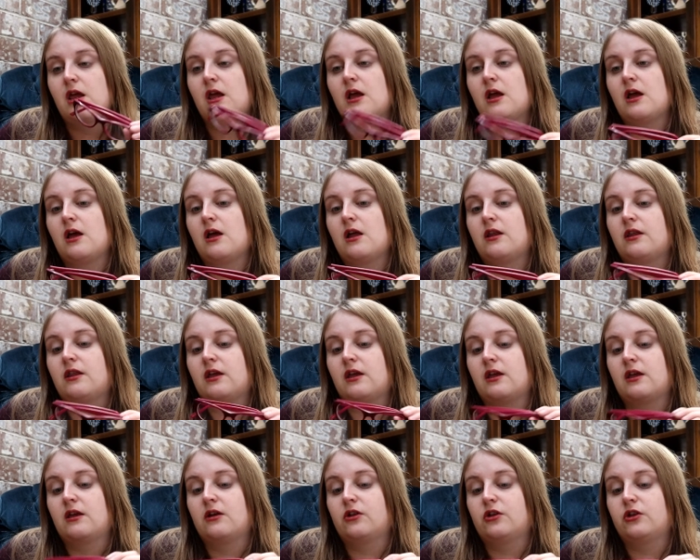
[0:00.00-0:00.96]
and
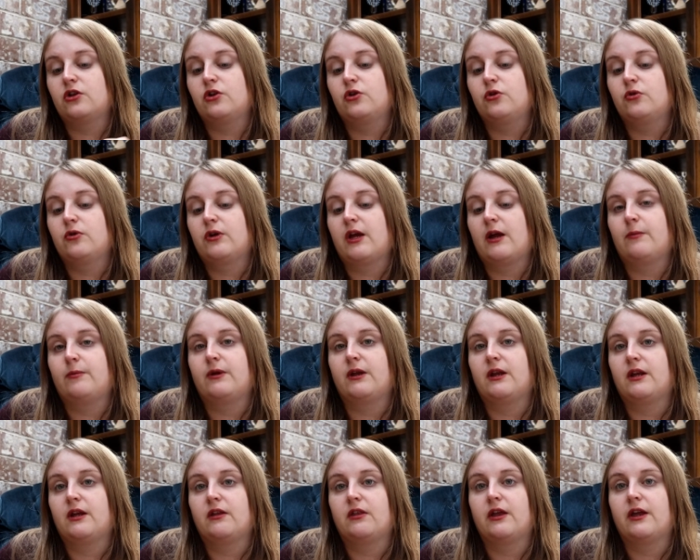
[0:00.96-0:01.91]
the glue kept
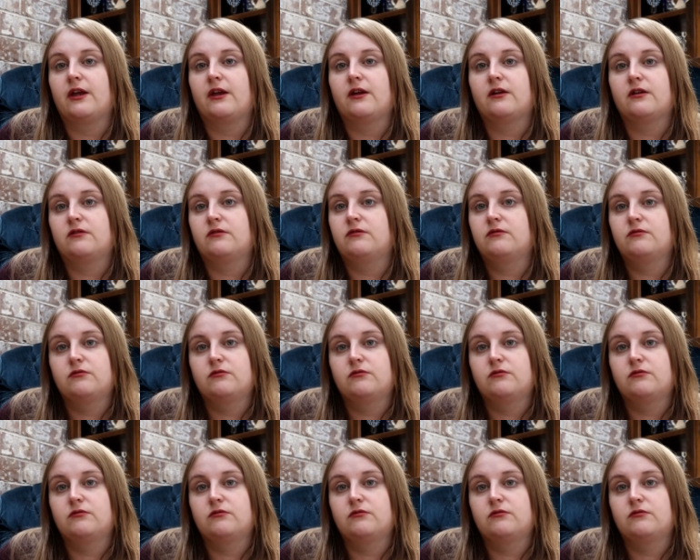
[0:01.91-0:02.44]
getting like